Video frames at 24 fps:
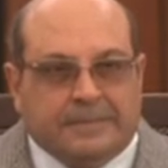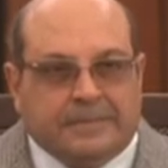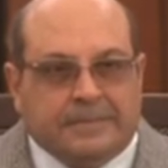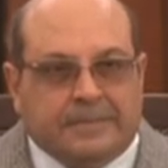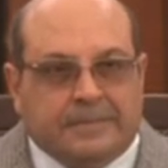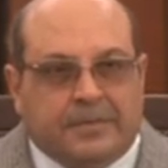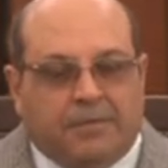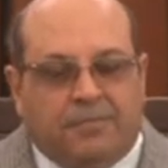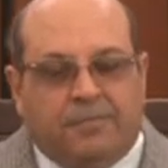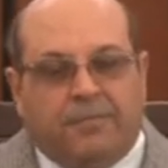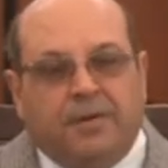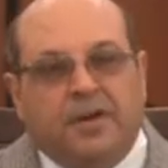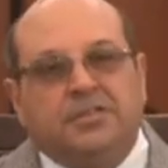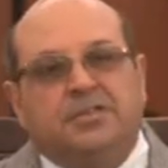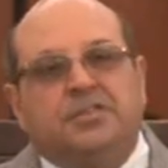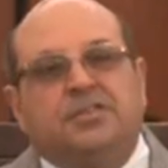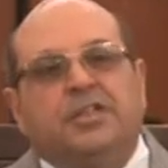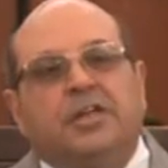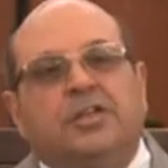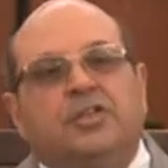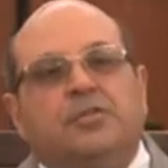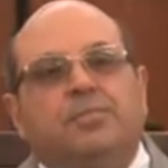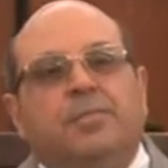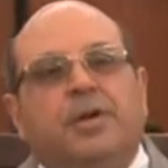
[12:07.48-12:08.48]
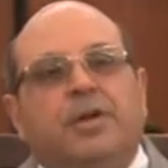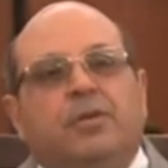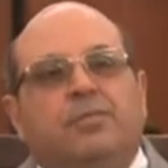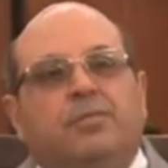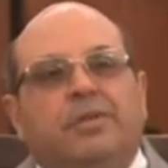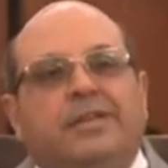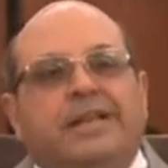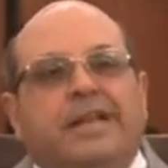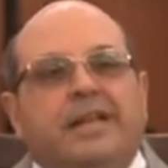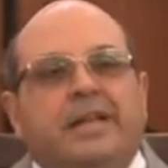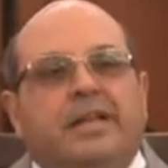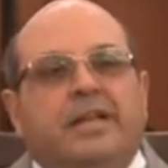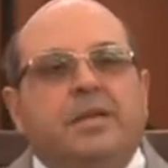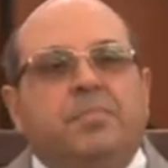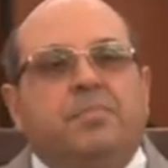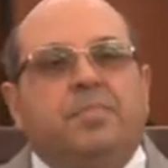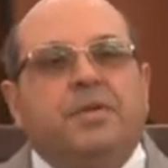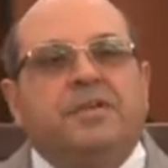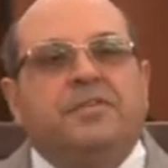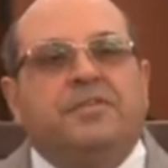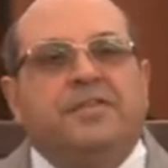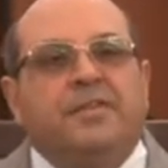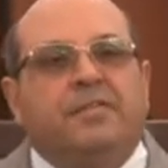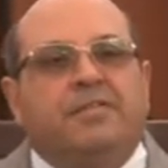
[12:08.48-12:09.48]
The first judgment was
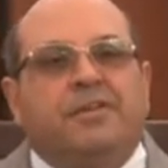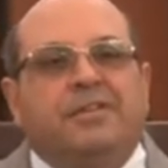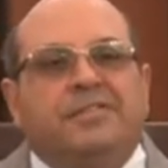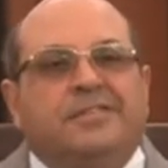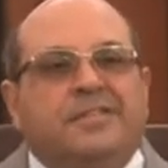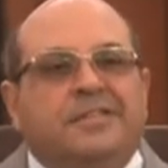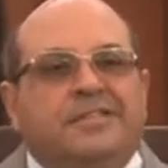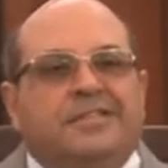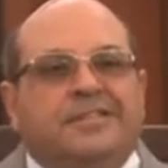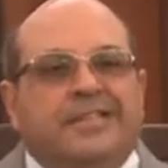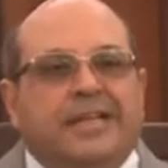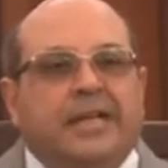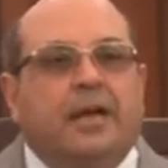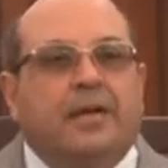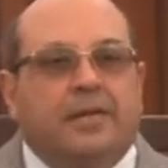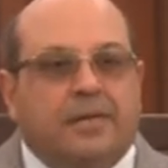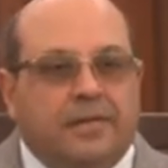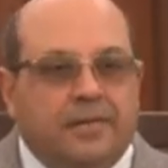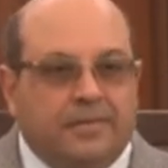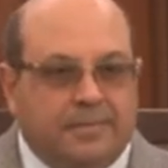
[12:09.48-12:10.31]
NTPC versus Singer,